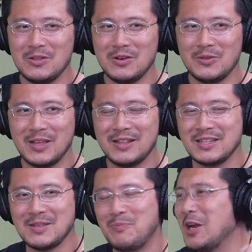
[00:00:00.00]
you know
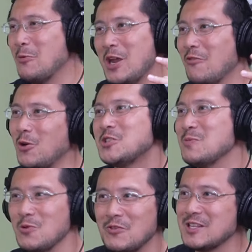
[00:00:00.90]
there's a better way of
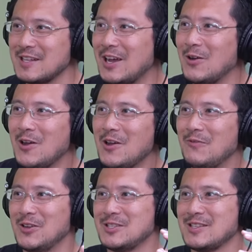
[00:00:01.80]
watching movies now
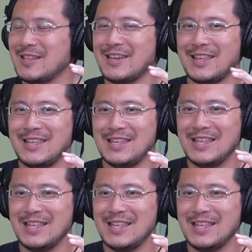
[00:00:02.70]
versus like